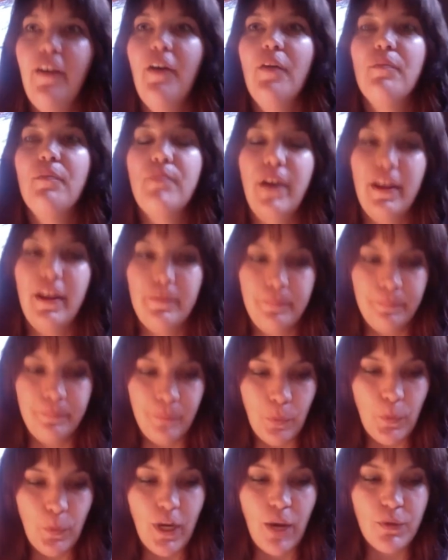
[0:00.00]
But
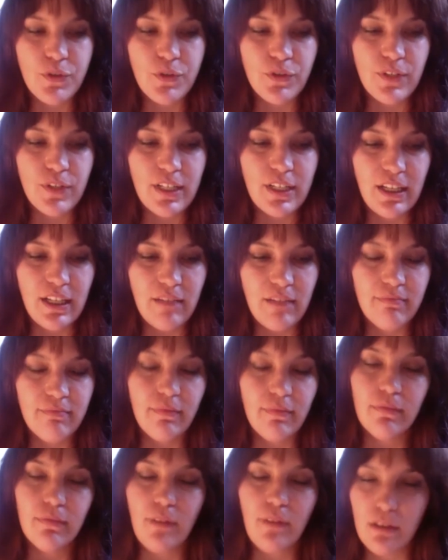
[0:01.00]
when I was already
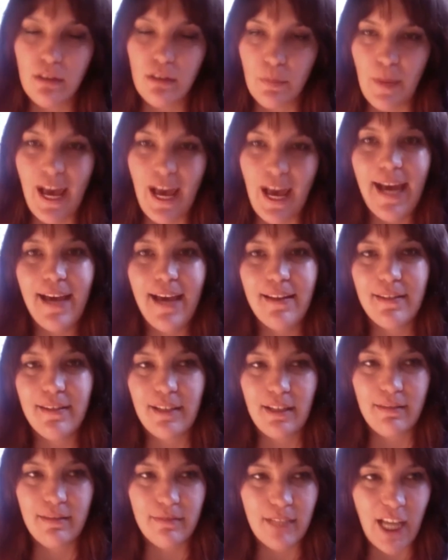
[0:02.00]
on the path
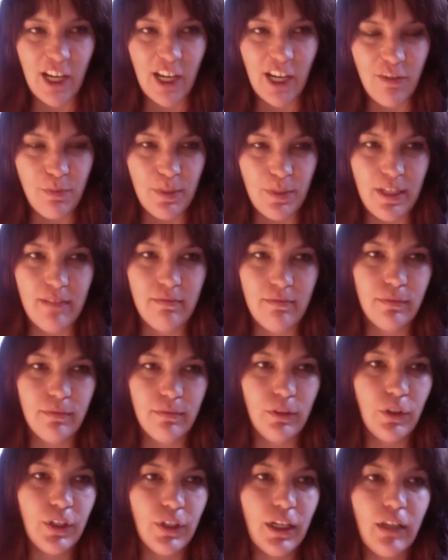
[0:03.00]
and I've been
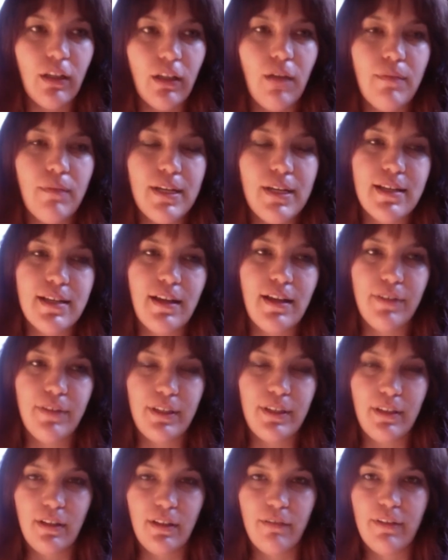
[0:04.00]
learning a lot myself
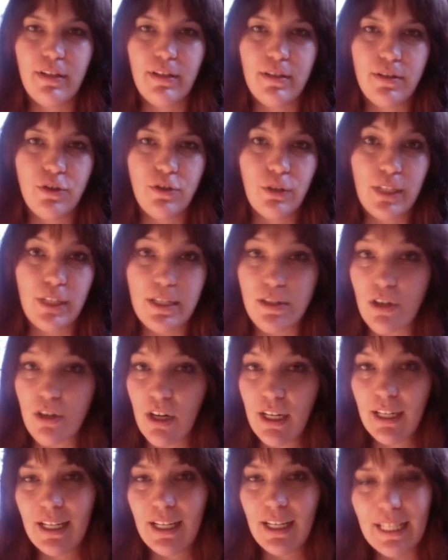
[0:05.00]
and then eventually
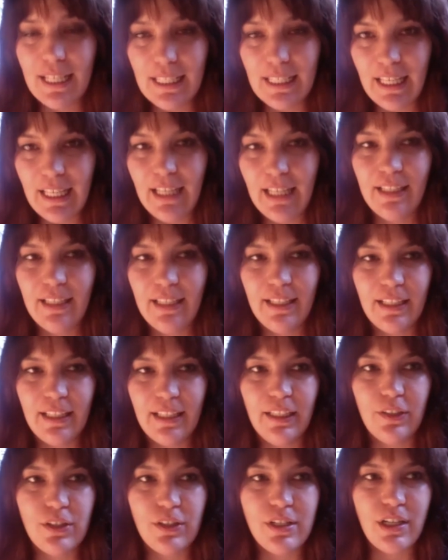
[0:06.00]
started healing and then
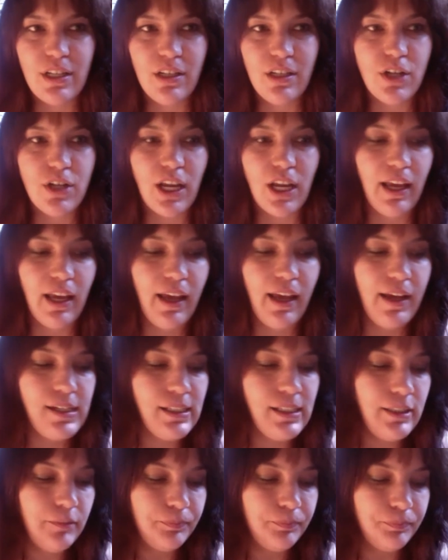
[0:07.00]
later teaching,
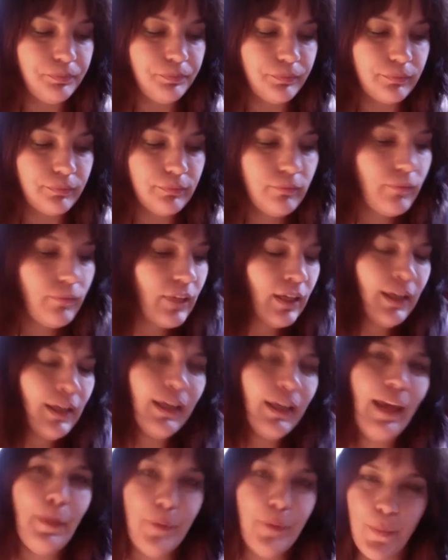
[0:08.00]

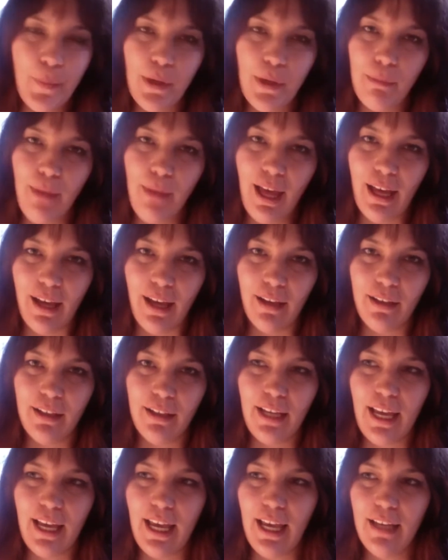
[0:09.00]
it kept coming back
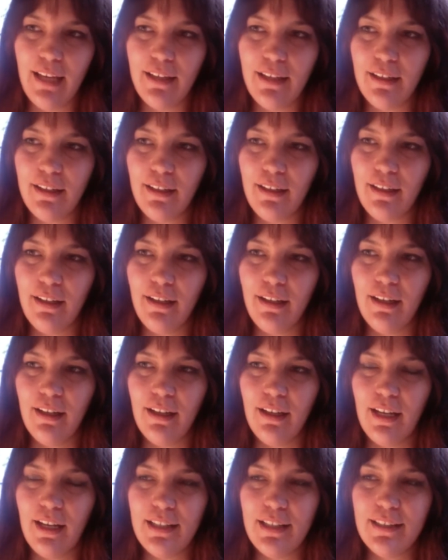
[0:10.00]
and
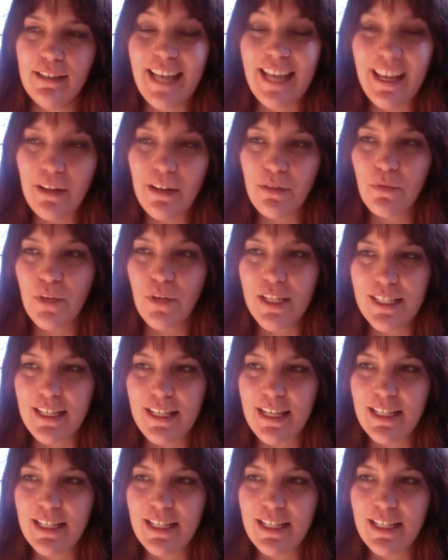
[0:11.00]
and then once i